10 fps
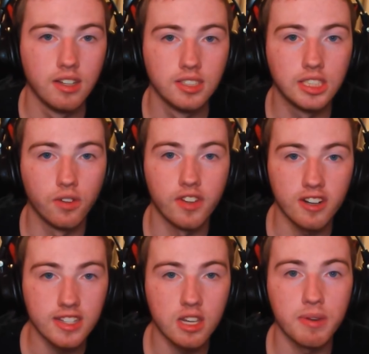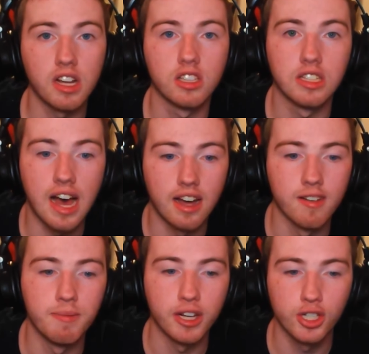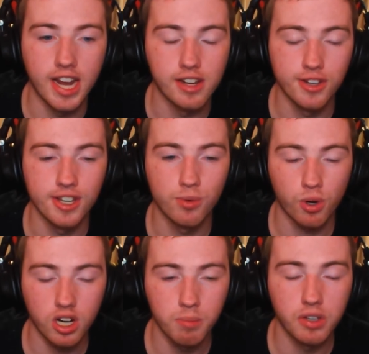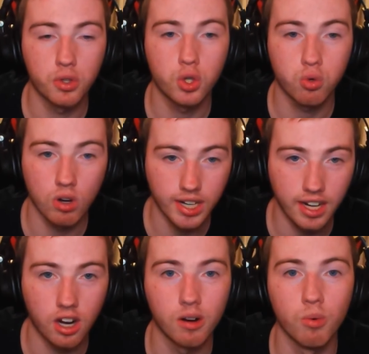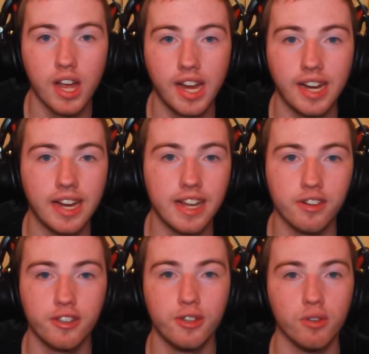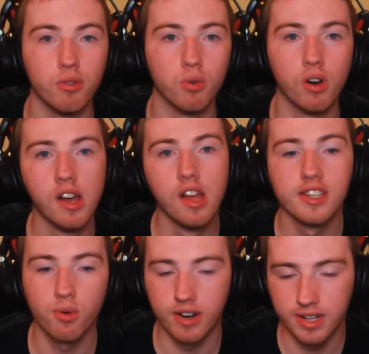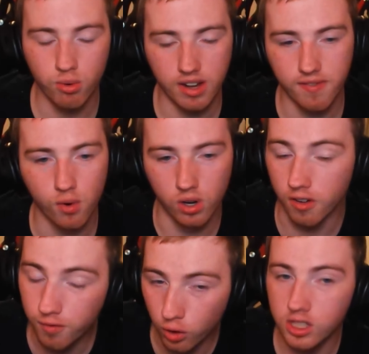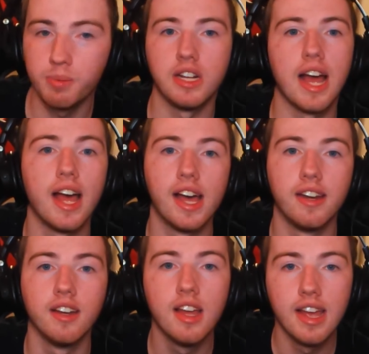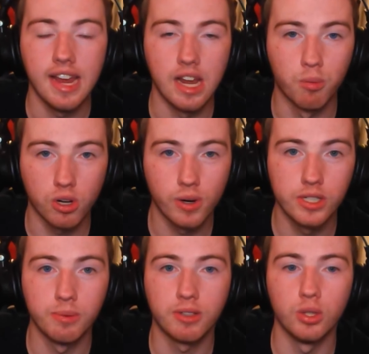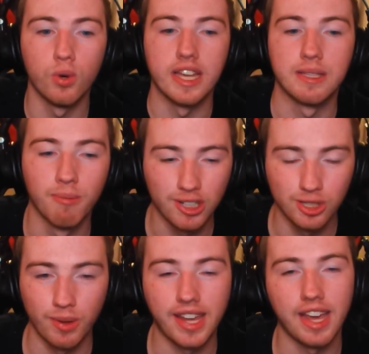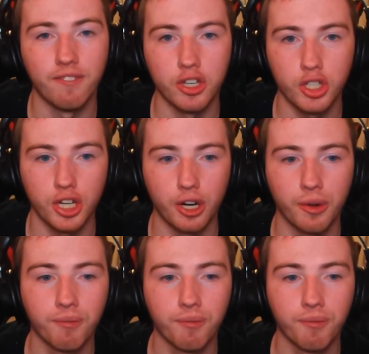So there is going to be a lot of big changes. We're going to be trucking our way into 2024 full speed ahead, and we're going to do as much as we can this year